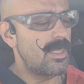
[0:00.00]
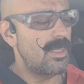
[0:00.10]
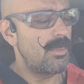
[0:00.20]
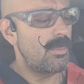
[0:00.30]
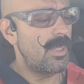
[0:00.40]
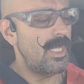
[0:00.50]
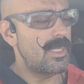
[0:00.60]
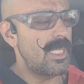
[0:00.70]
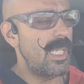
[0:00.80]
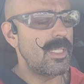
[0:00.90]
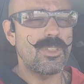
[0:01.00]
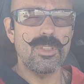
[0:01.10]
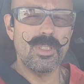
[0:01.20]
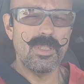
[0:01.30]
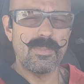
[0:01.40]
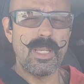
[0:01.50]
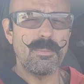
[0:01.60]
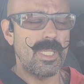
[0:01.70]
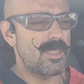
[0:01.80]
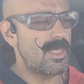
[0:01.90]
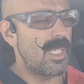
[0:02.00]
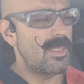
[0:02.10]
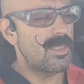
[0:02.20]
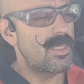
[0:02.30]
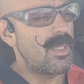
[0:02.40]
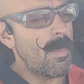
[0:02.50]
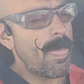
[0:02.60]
to what it takes, if that makes sense.